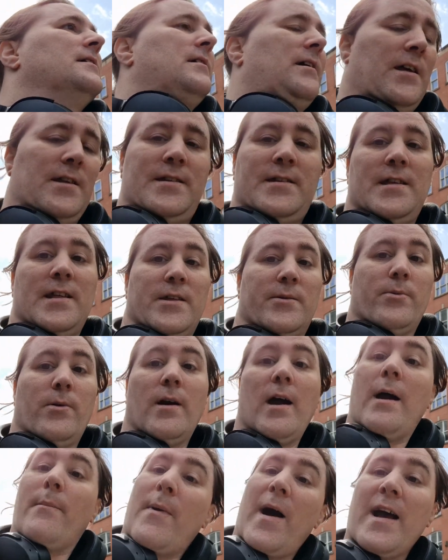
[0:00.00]
because that's
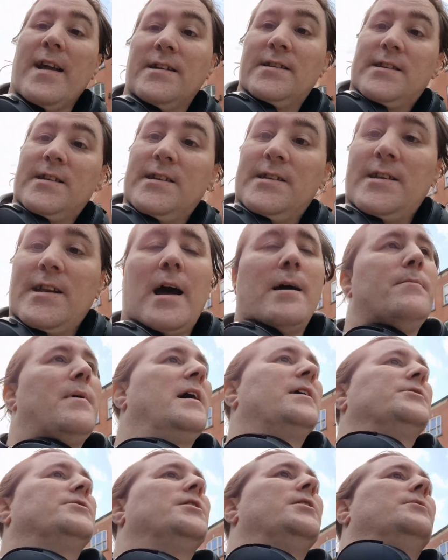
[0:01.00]
what I might
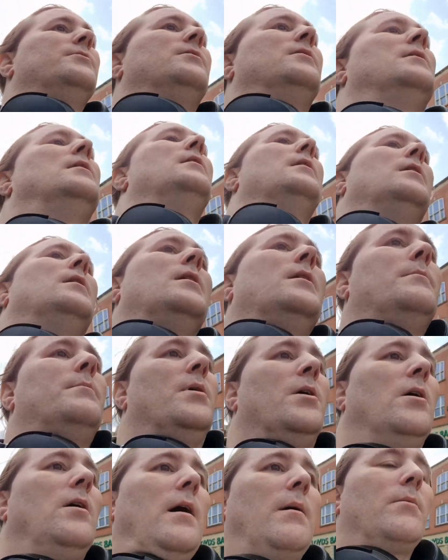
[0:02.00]
do.
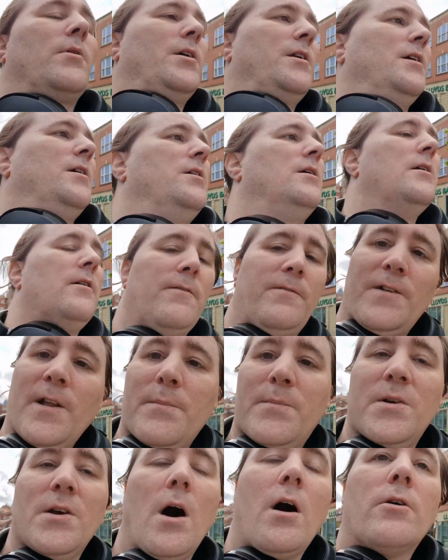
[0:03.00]
But I'm going to
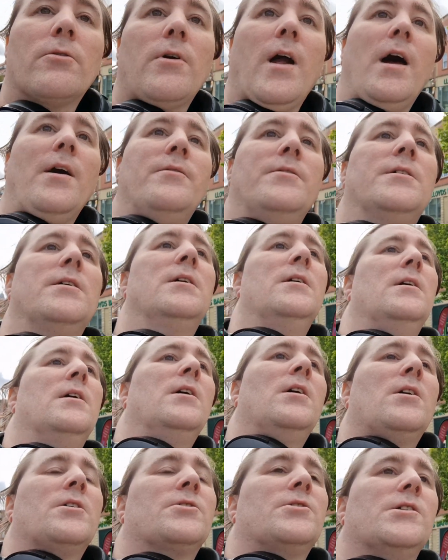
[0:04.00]
flip you all around
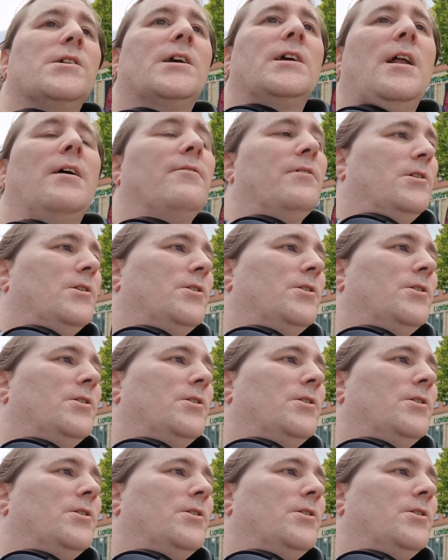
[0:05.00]
so you can have a